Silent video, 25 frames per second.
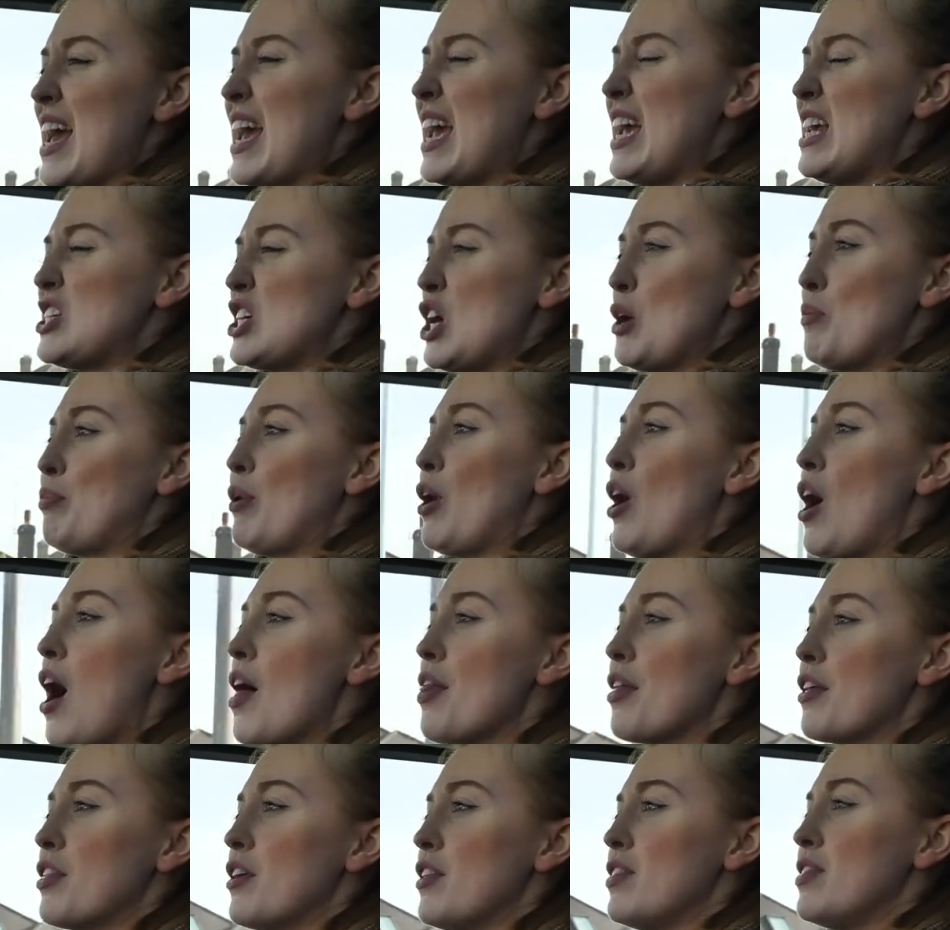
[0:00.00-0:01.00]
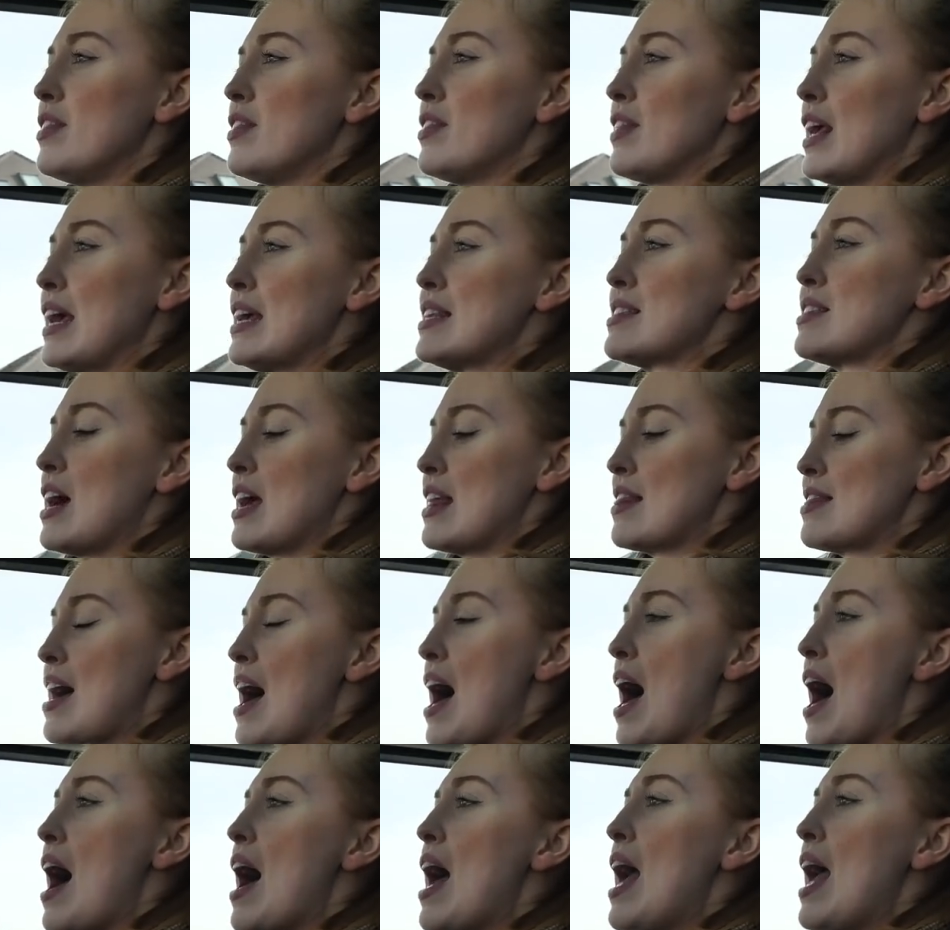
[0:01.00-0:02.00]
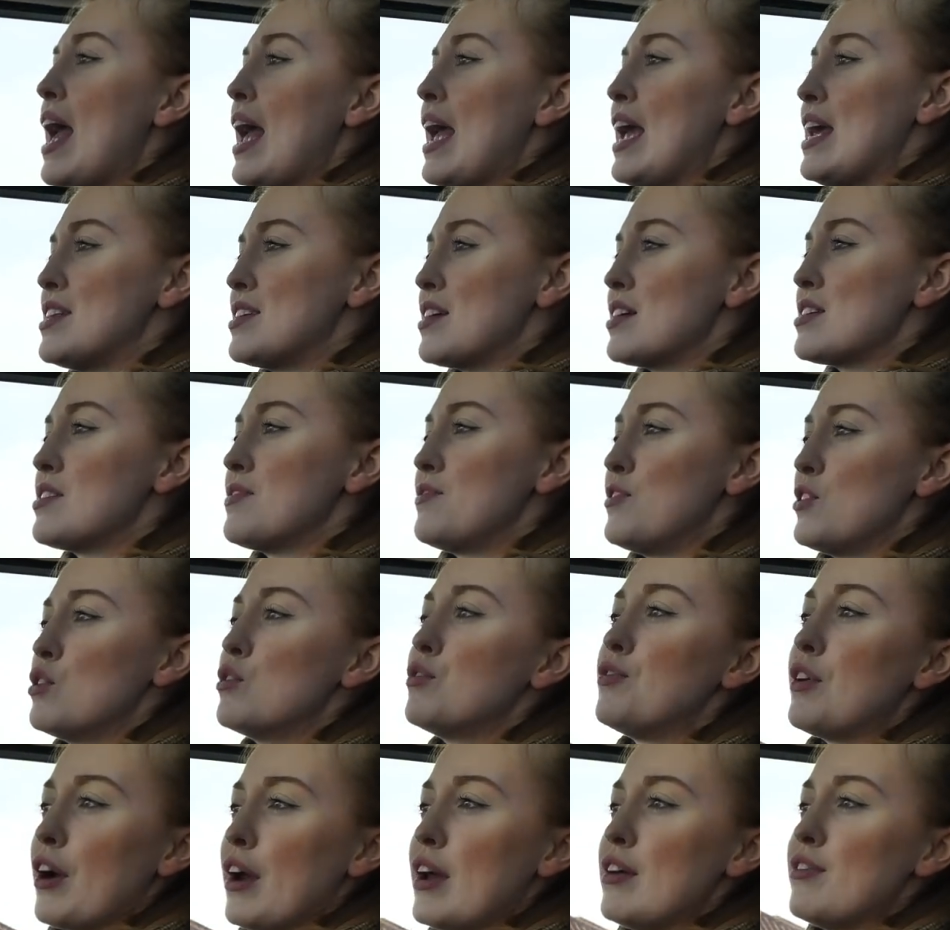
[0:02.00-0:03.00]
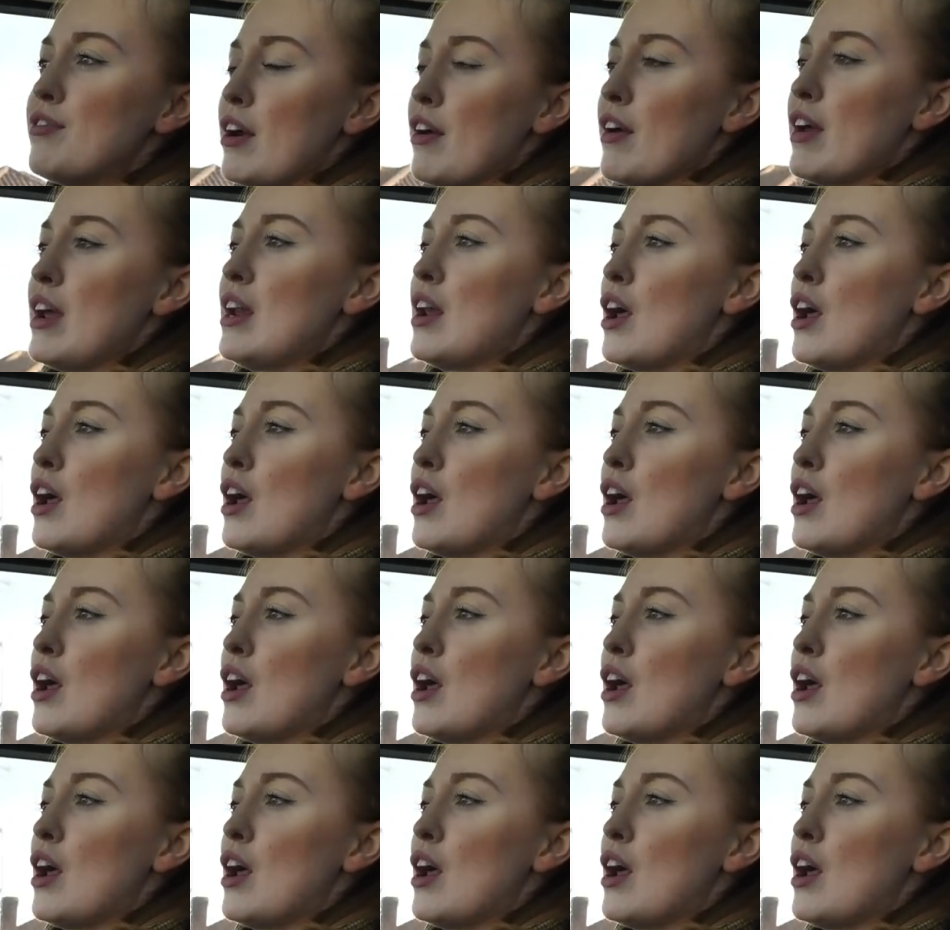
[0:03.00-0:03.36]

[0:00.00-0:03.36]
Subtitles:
age it, but other than things like that, it does feel very, very